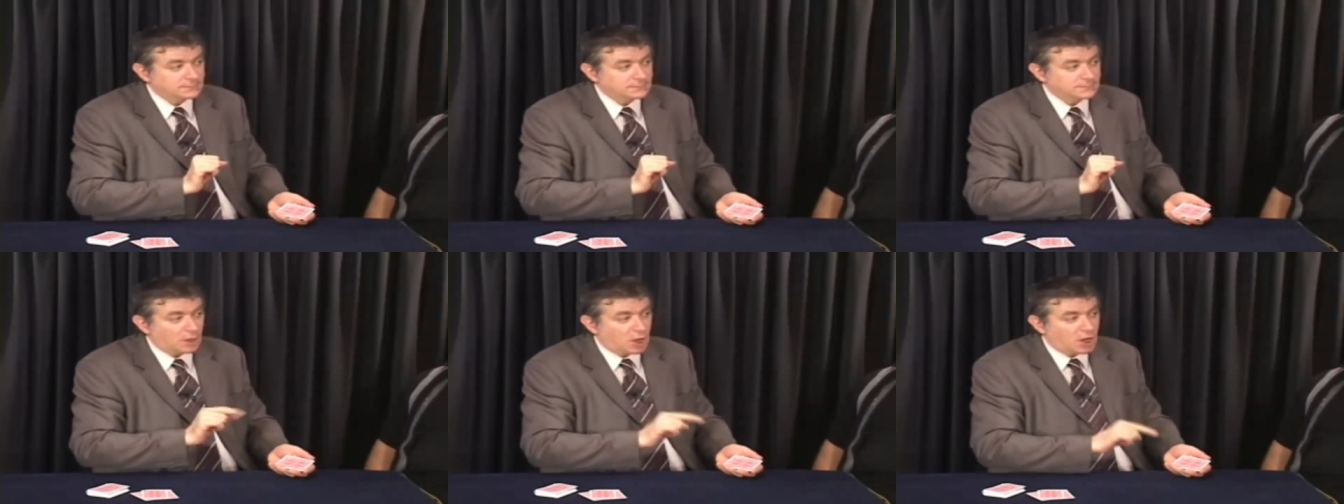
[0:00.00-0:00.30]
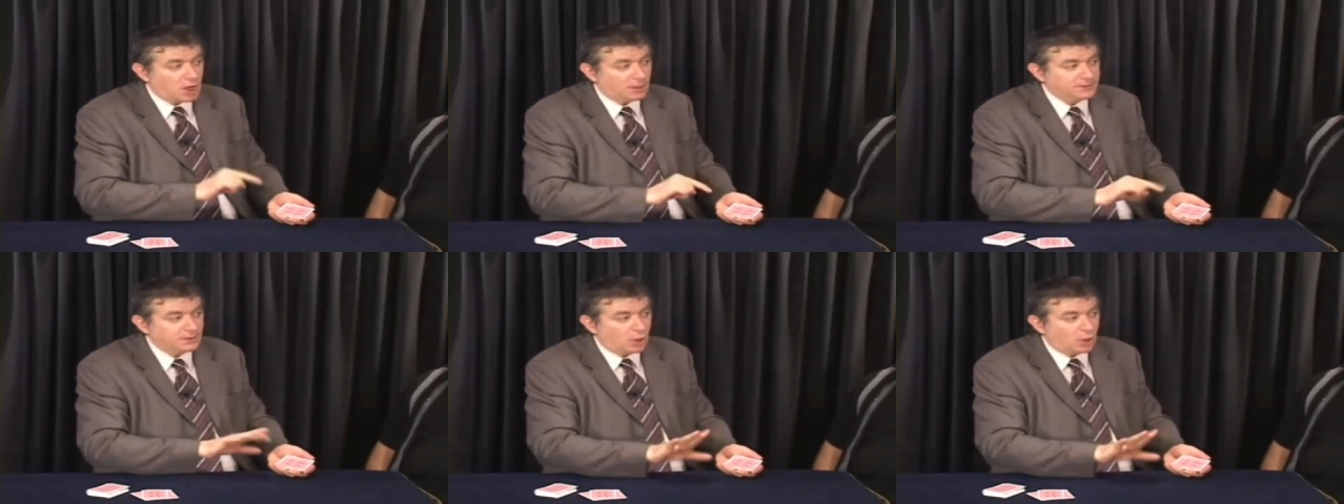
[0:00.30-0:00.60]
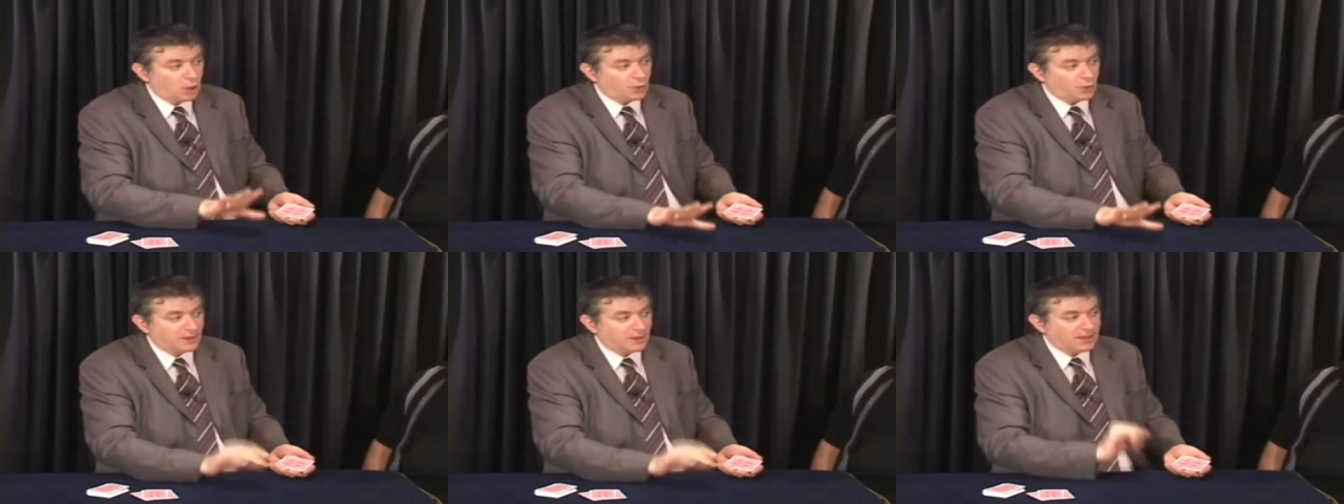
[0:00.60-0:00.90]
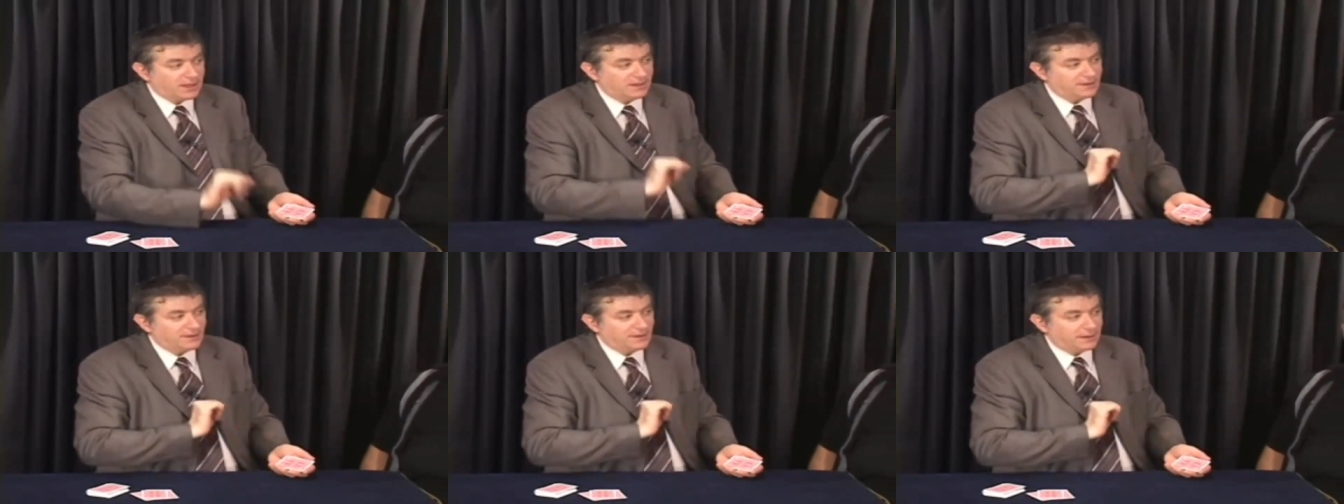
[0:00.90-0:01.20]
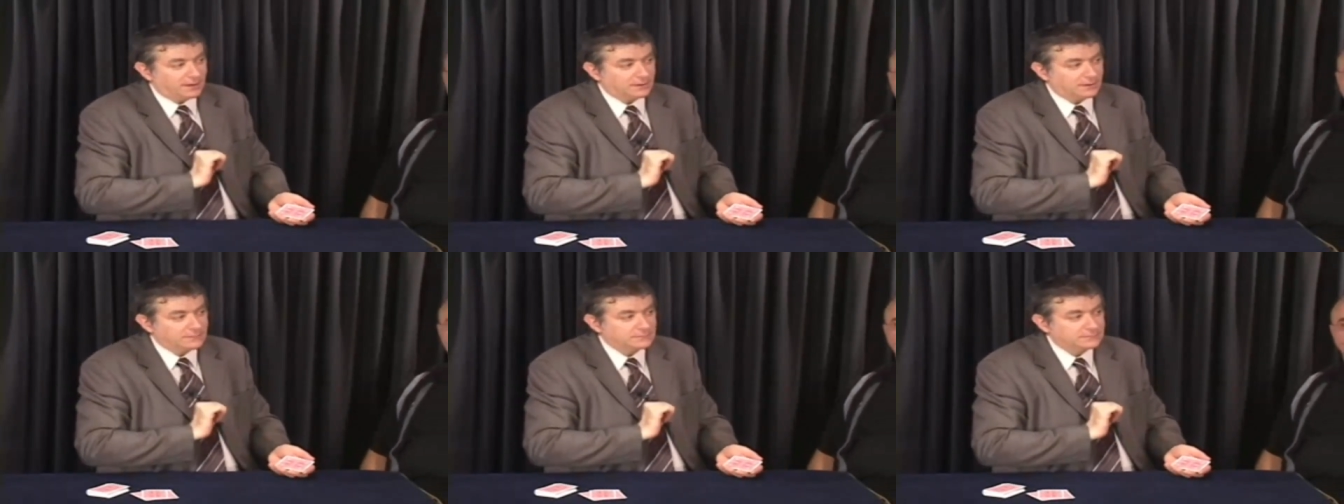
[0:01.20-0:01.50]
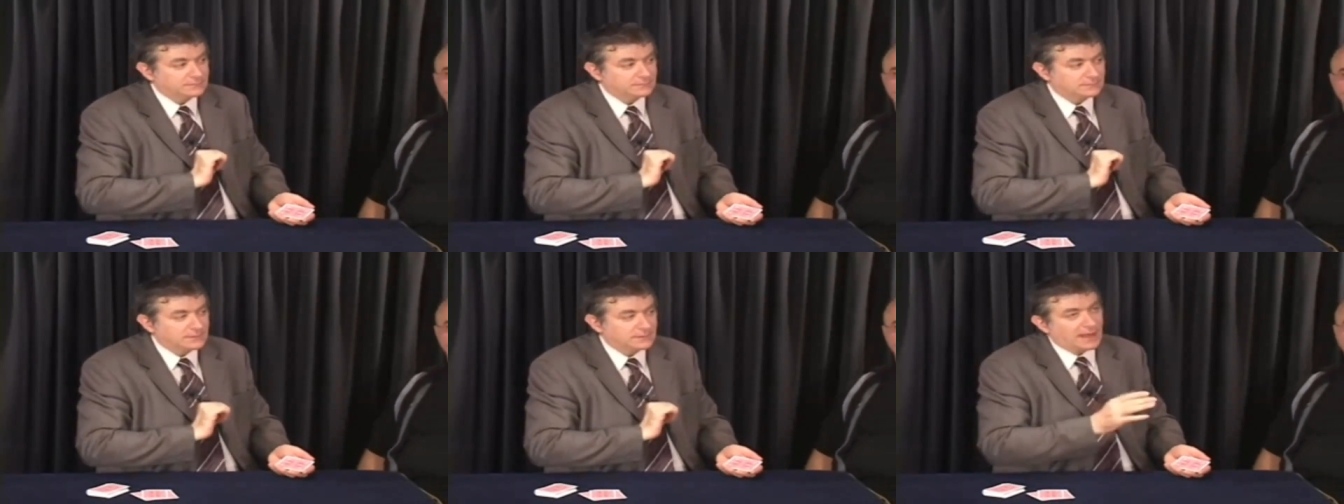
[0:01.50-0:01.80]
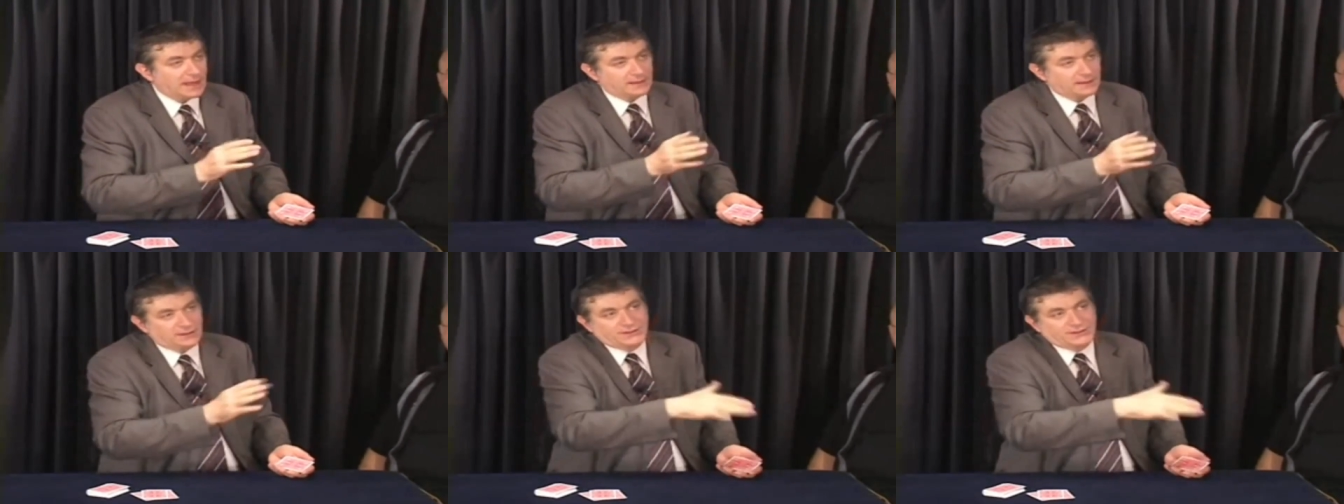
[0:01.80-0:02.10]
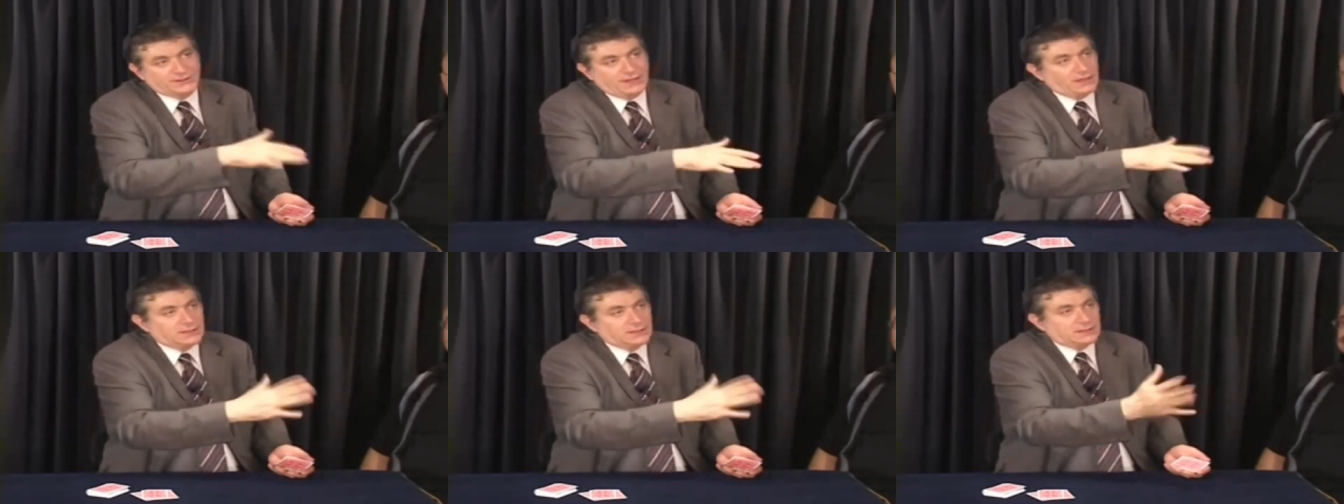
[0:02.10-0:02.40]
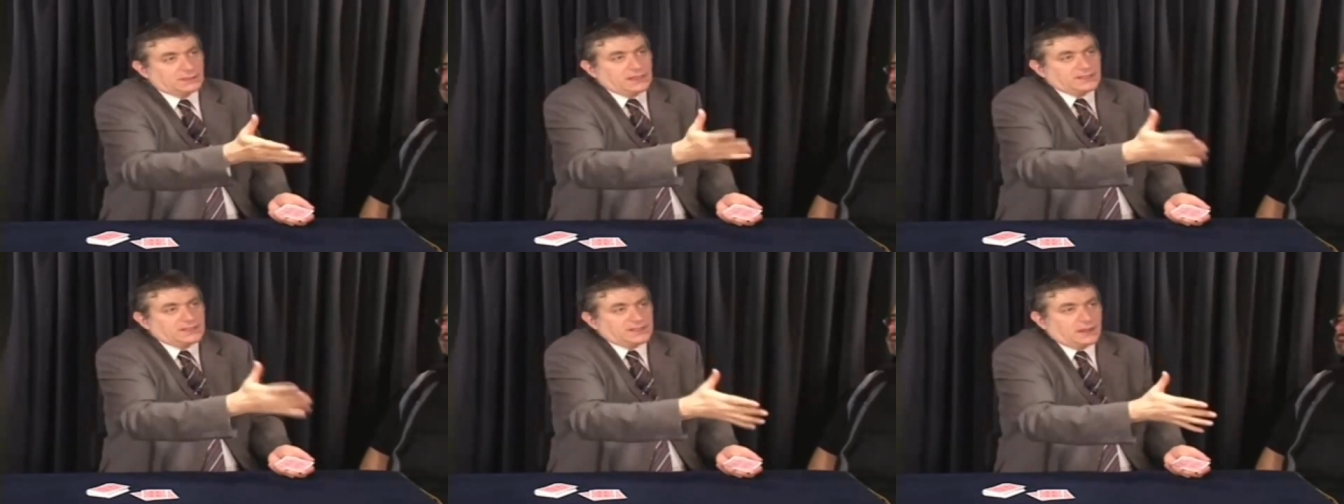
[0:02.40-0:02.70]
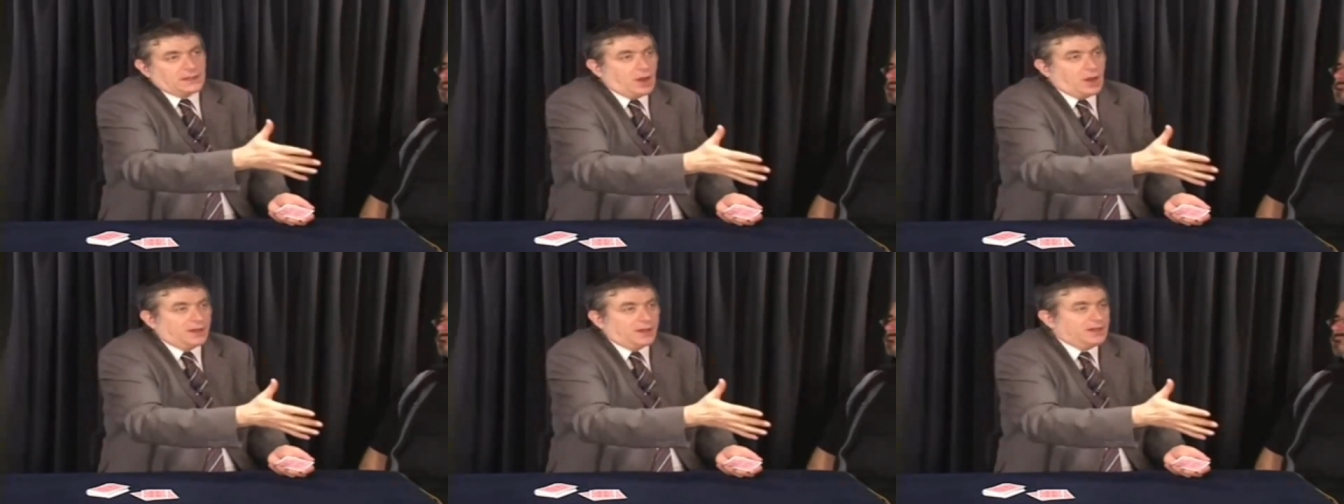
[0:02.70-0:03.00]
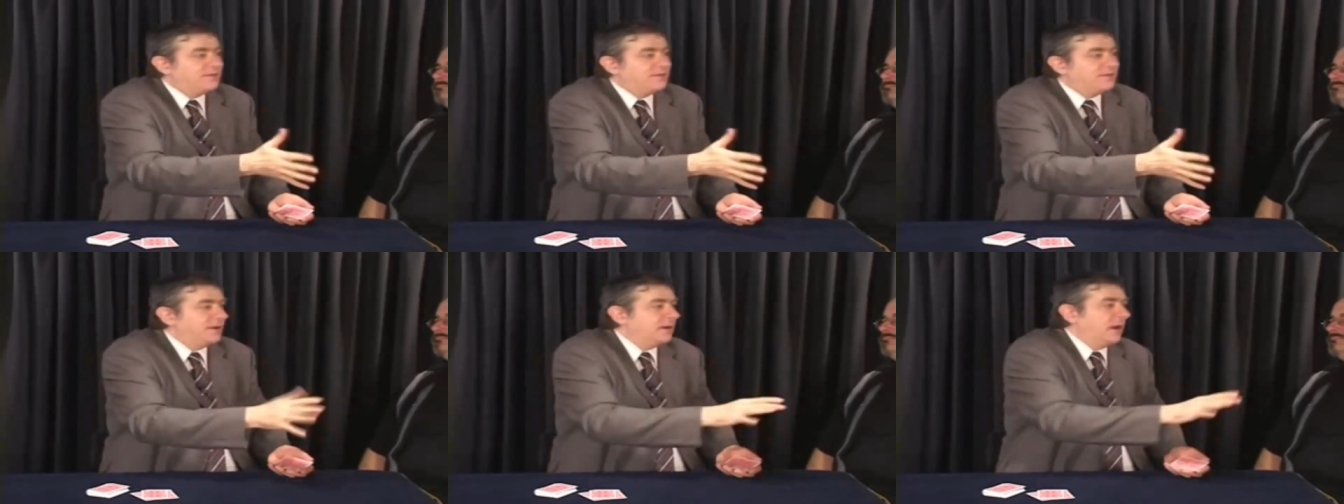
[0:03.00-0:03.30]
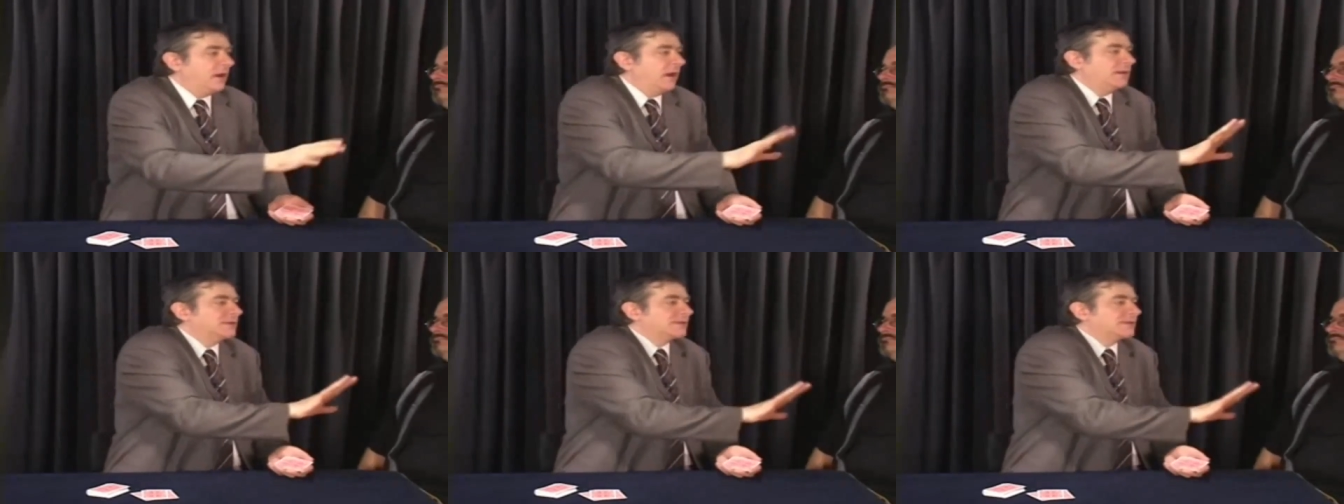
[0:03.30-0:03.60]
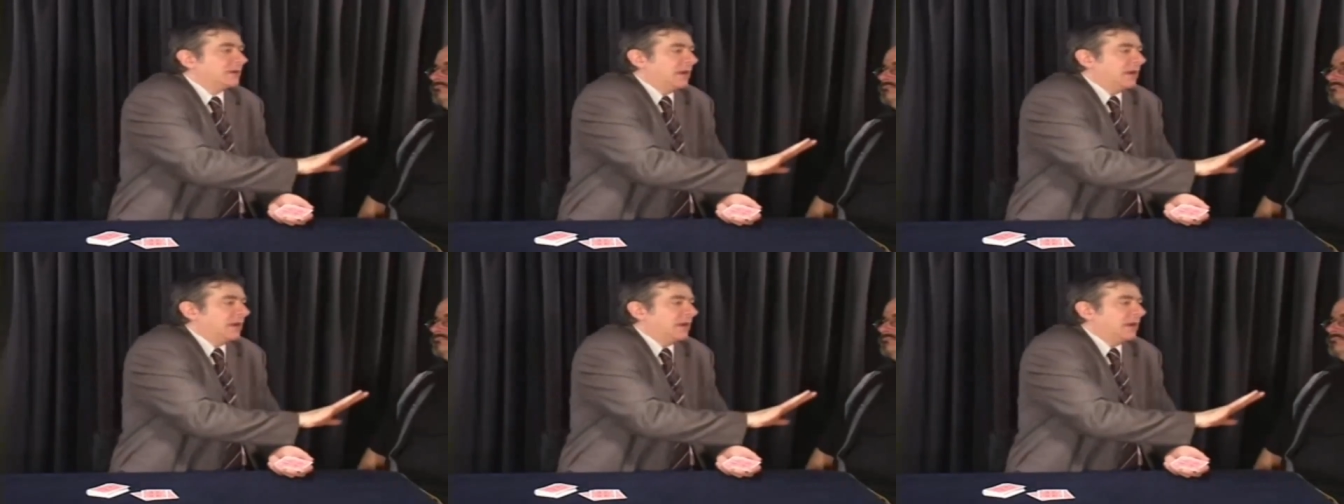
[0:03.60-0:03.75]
Odd or even? like 6 is even and,